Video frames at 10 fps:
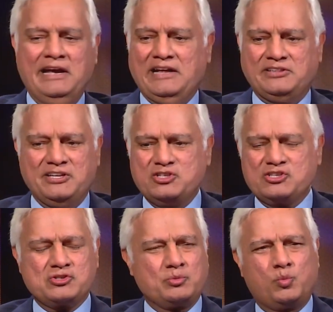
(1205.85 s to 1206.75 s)
and they
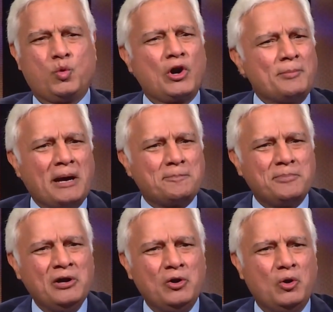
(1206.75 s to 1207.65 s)
just warm up
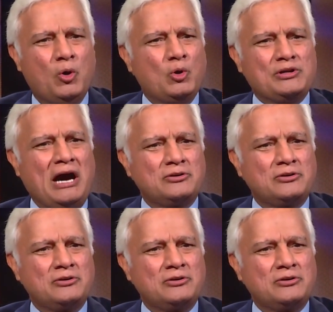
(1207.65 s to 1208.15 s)
old